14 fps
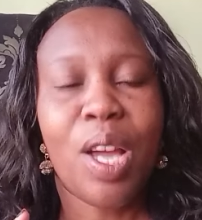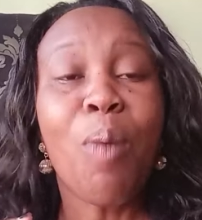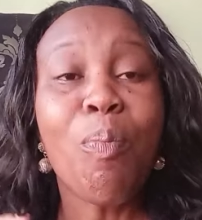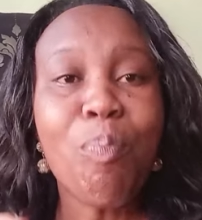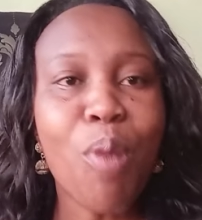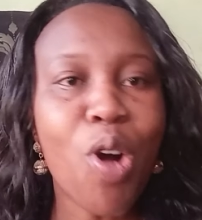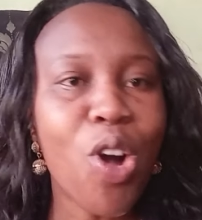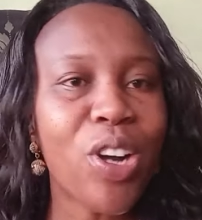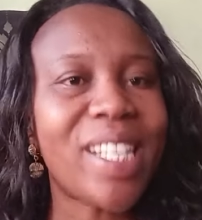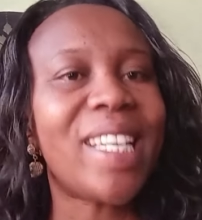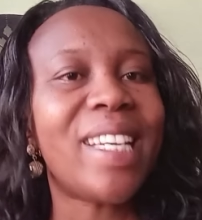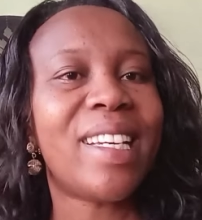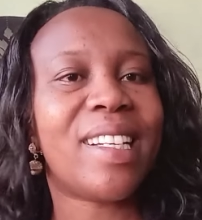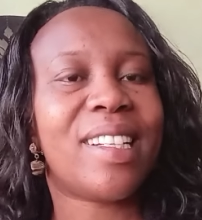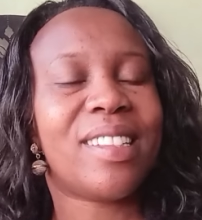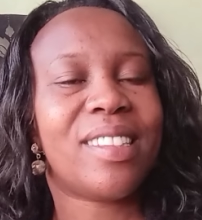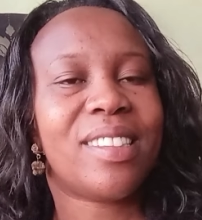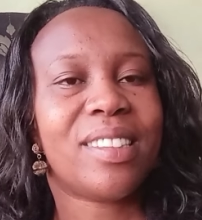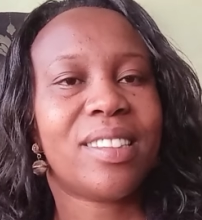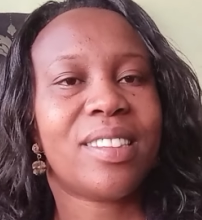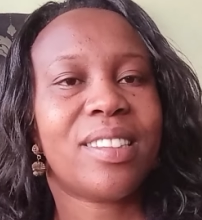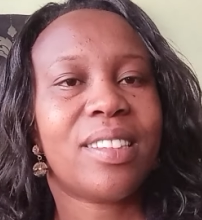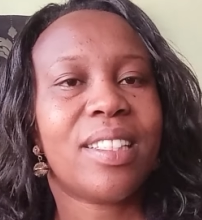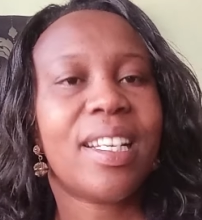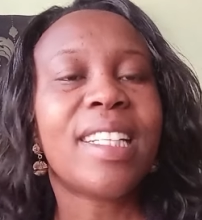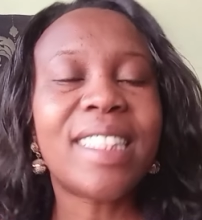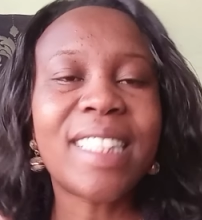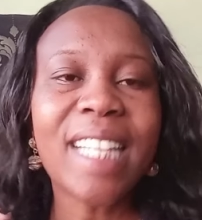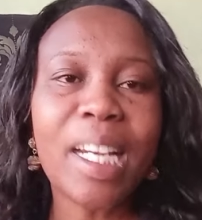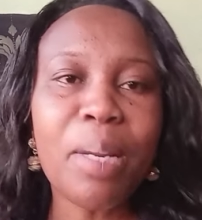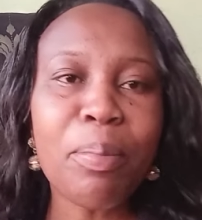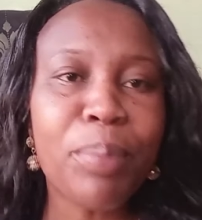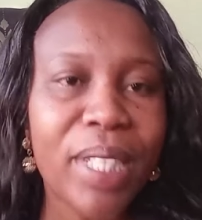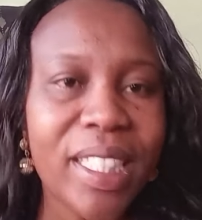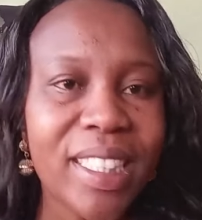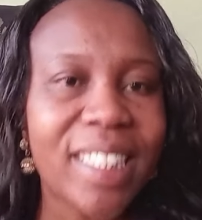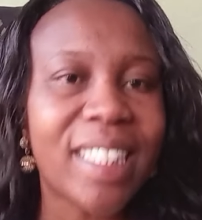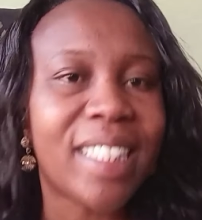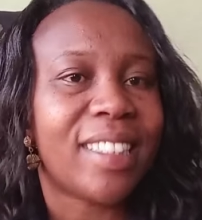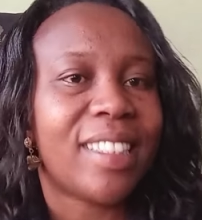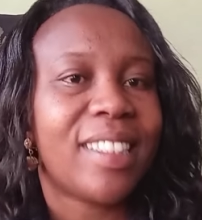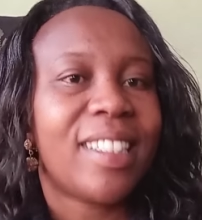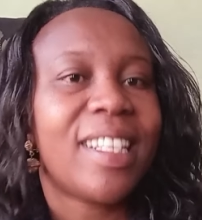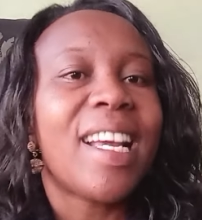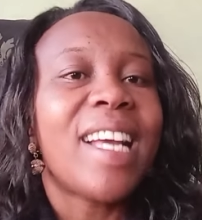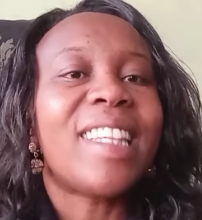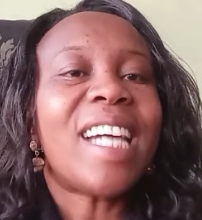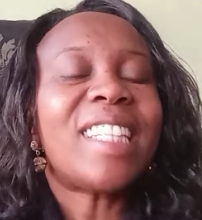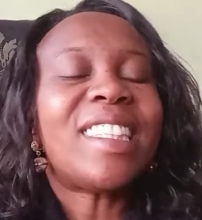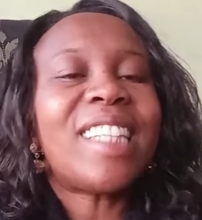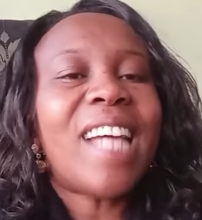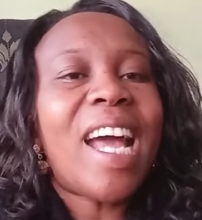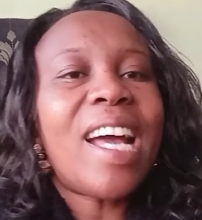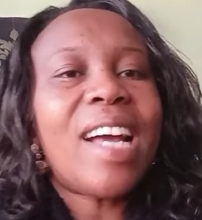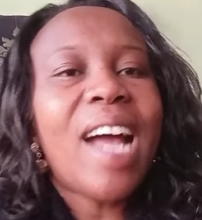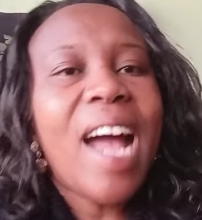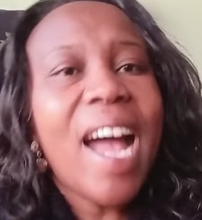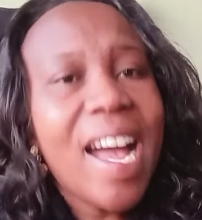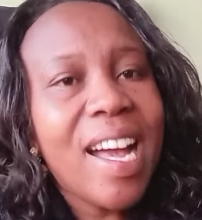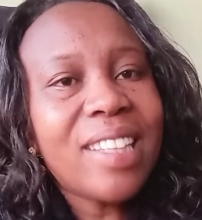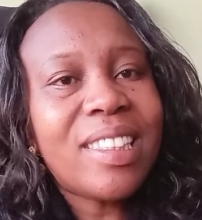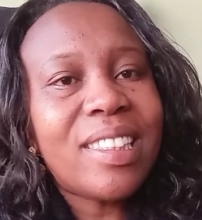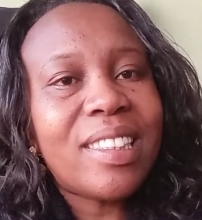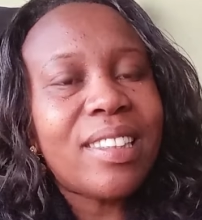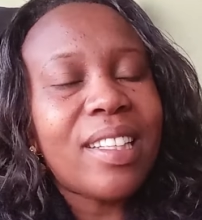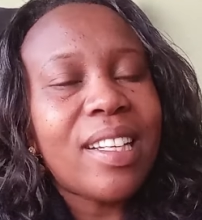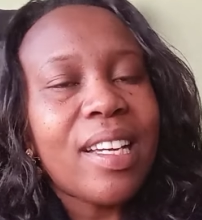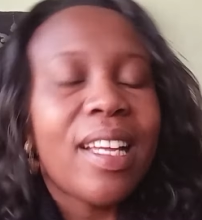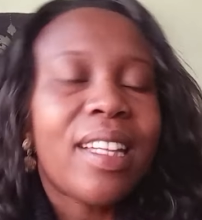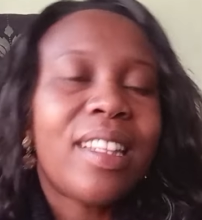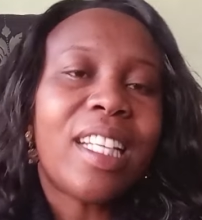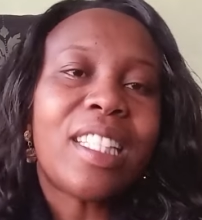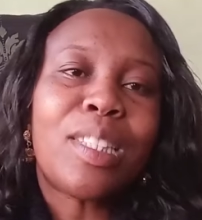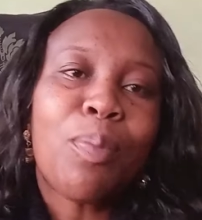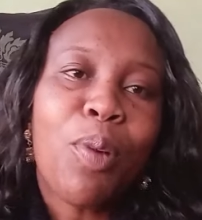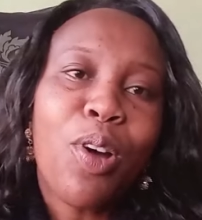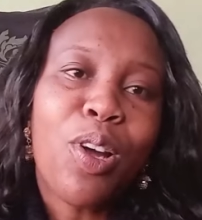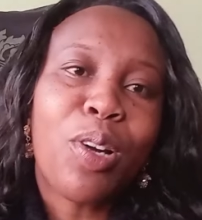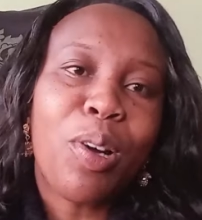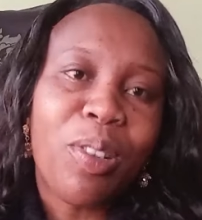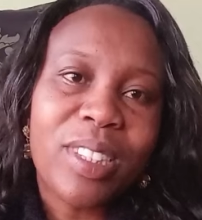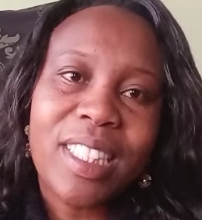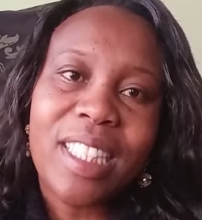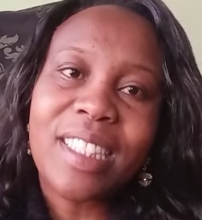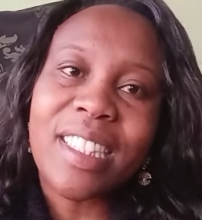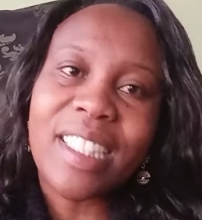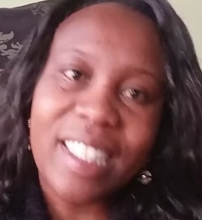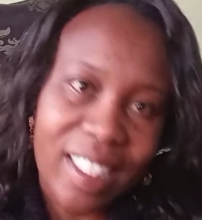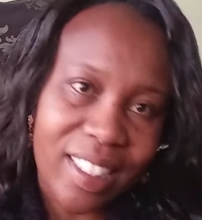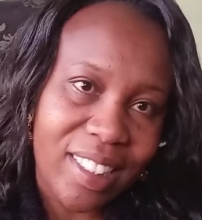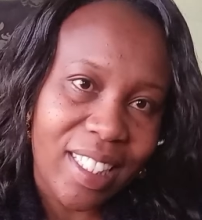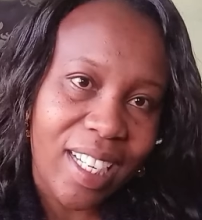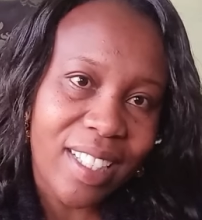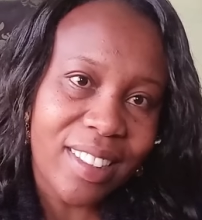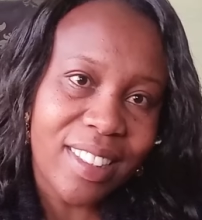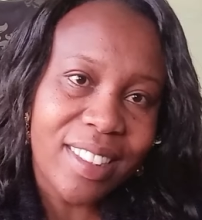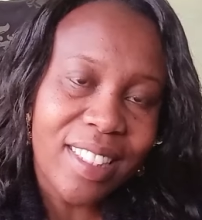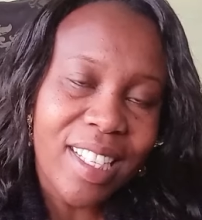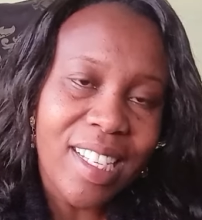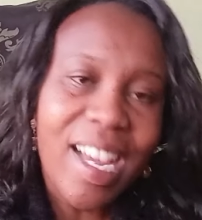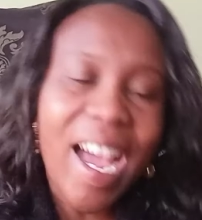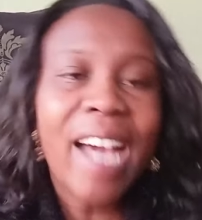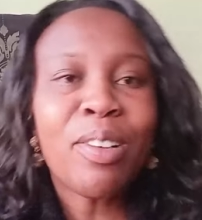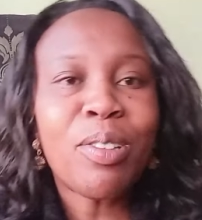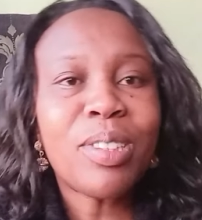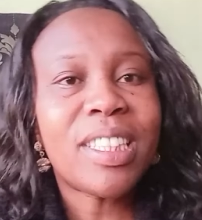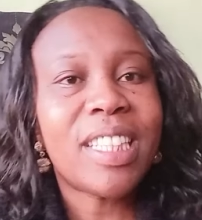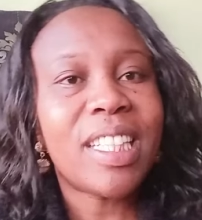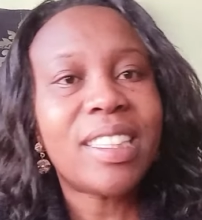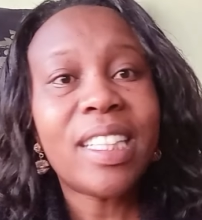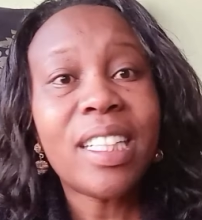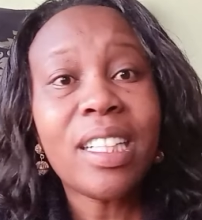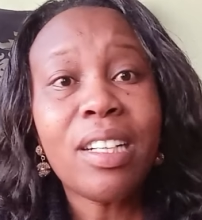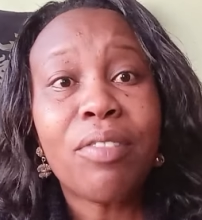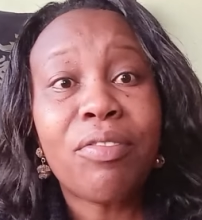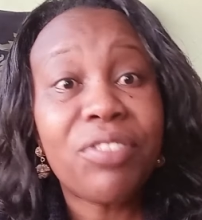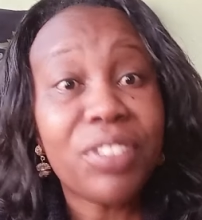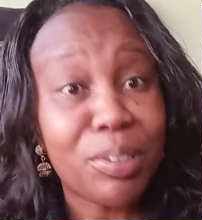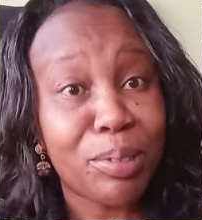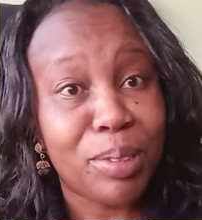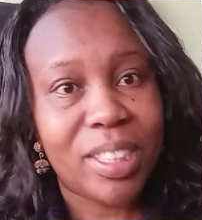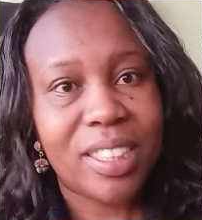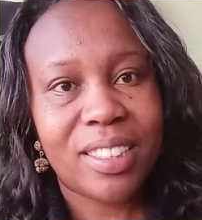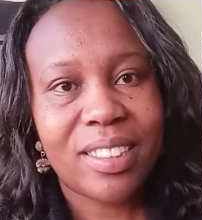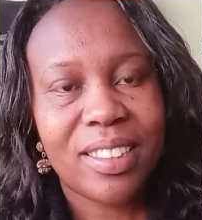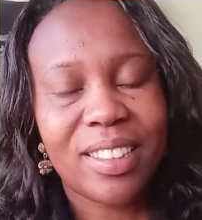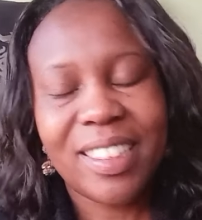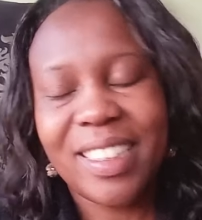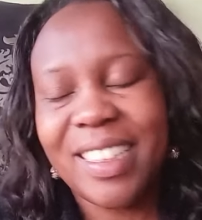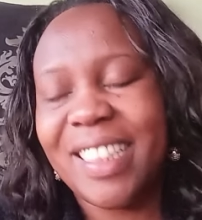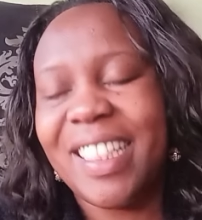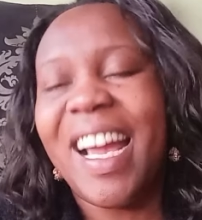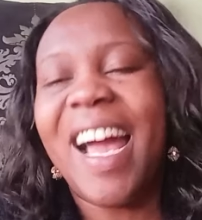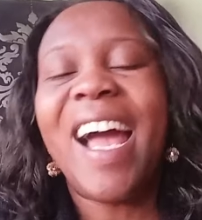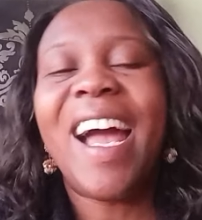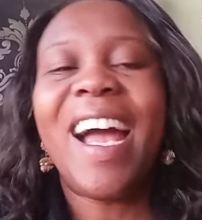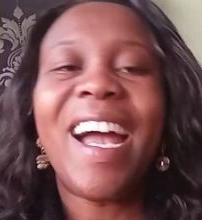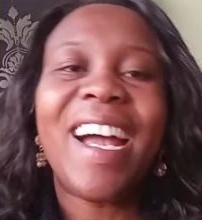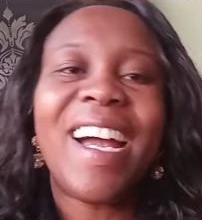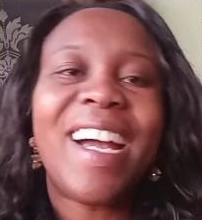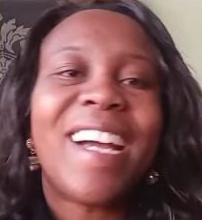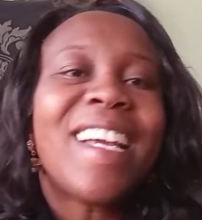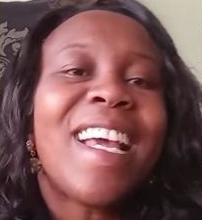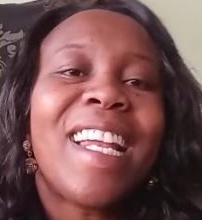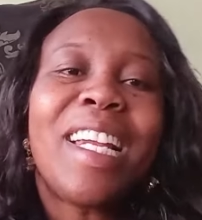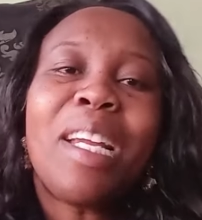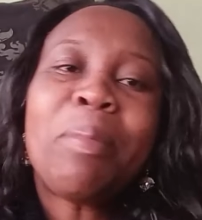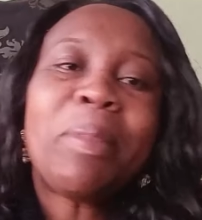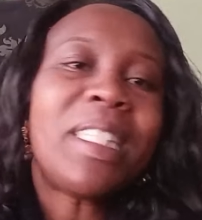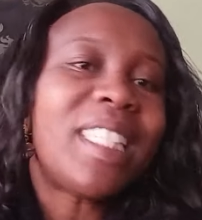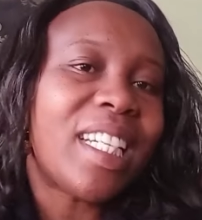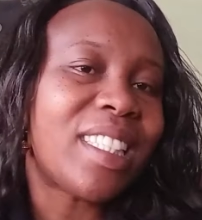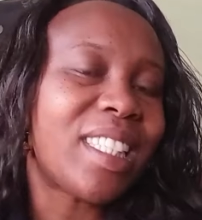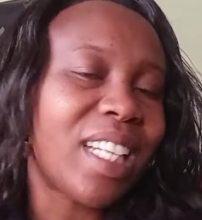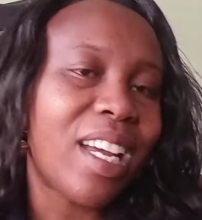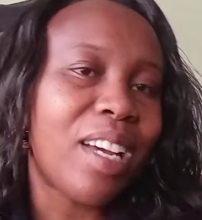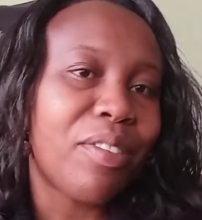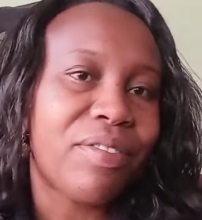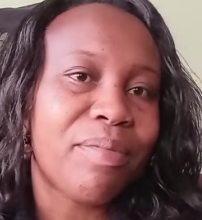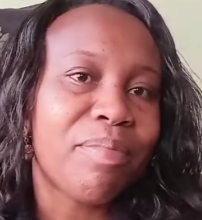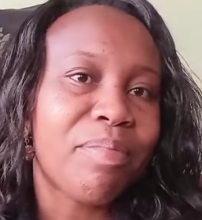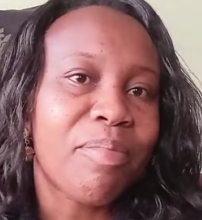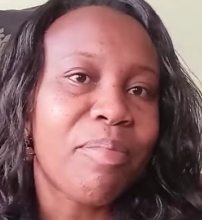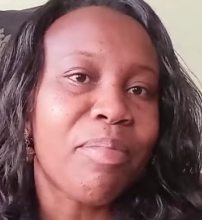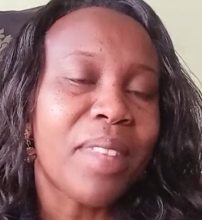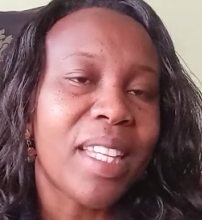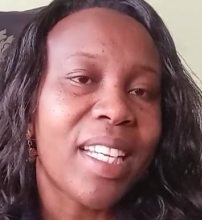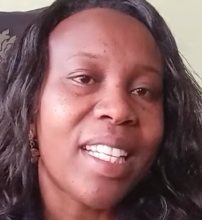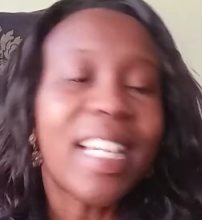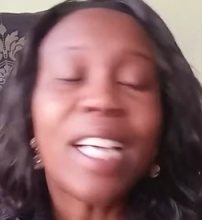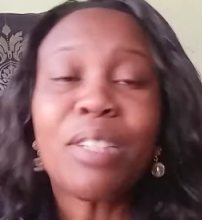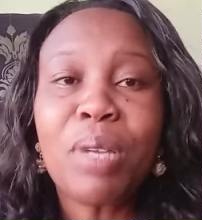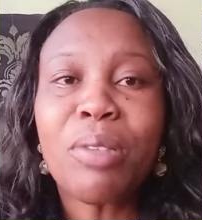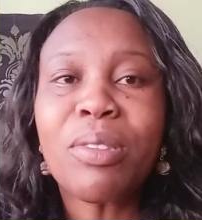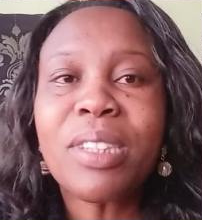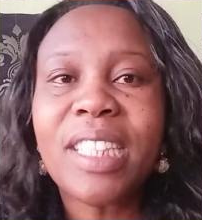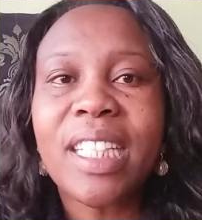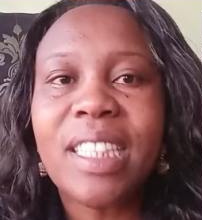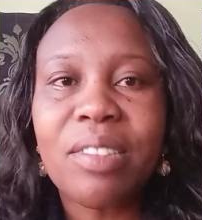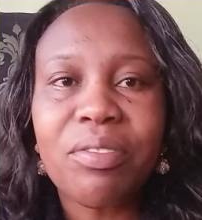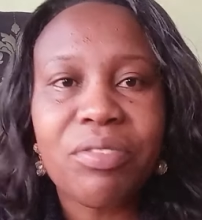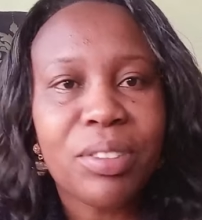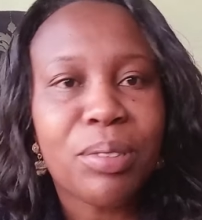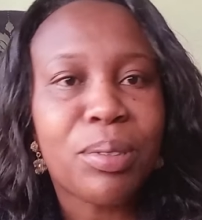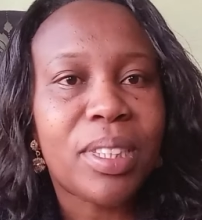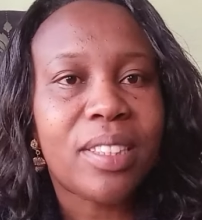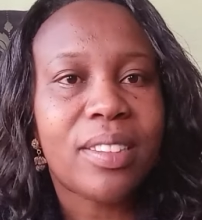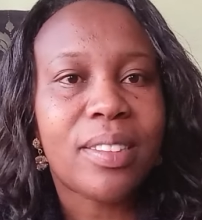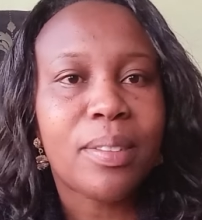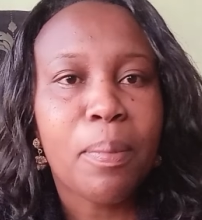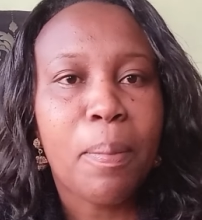mocking, celebrating that us, the small content creators, are not getting views. Let me just laugh. That we are not getting views.